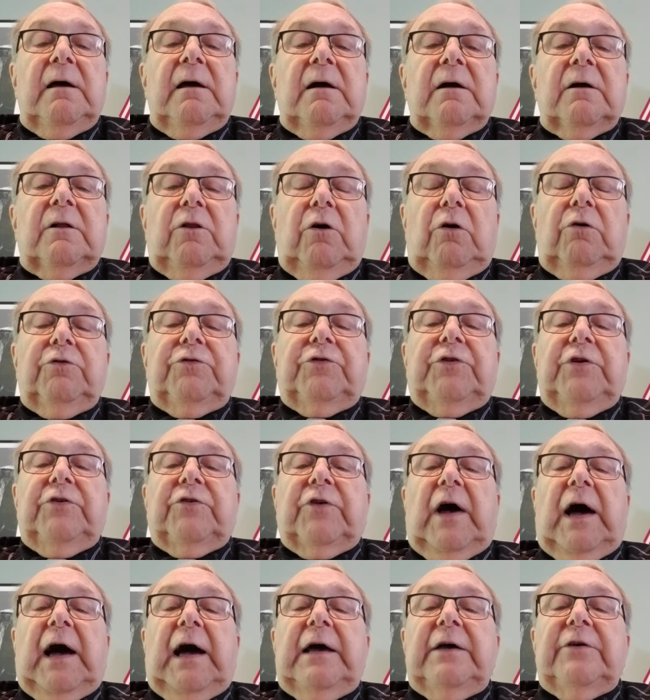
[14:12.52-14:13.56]
closed his
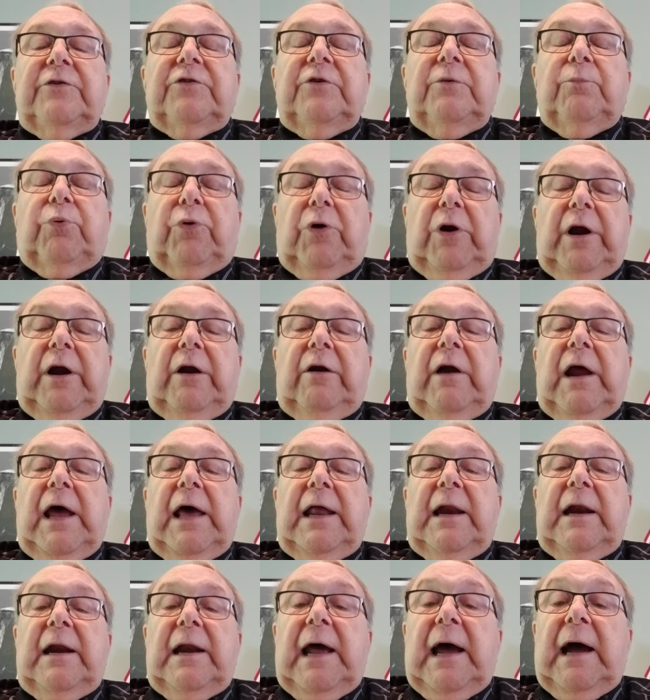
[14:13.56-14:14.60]
eyes in prayer
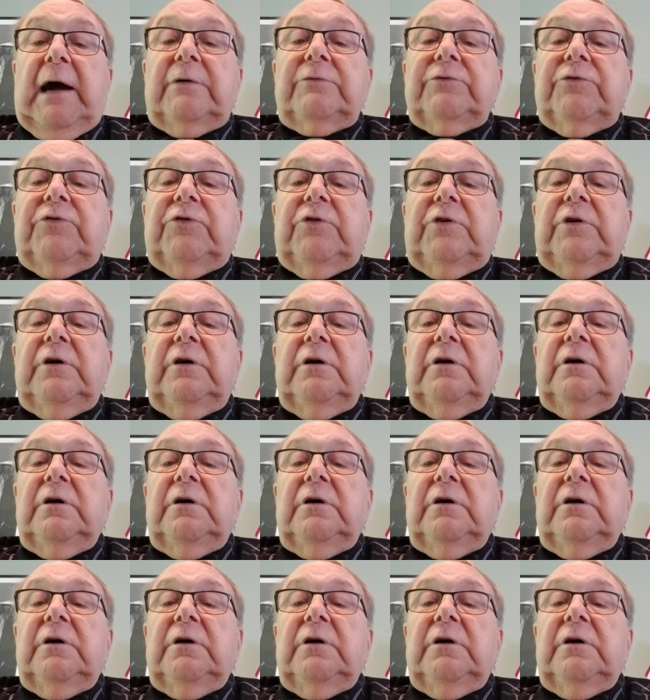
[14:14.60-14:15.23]
and announced,